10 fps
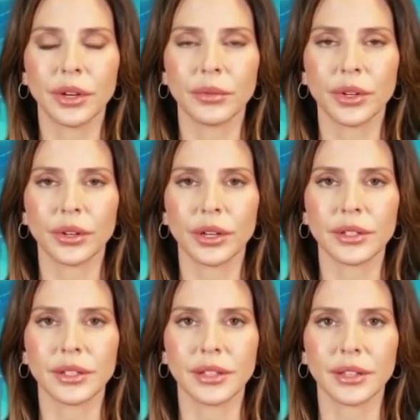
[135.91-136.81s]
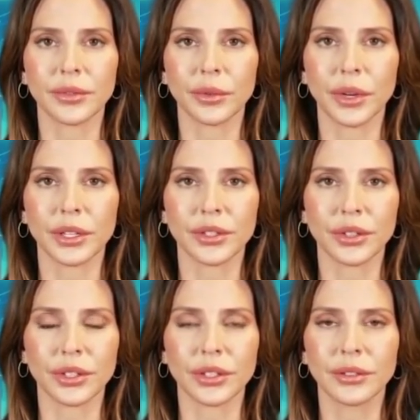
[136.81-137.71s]
appeared on successful
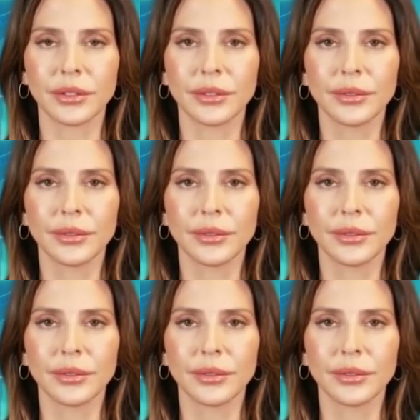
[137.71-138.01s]
registration.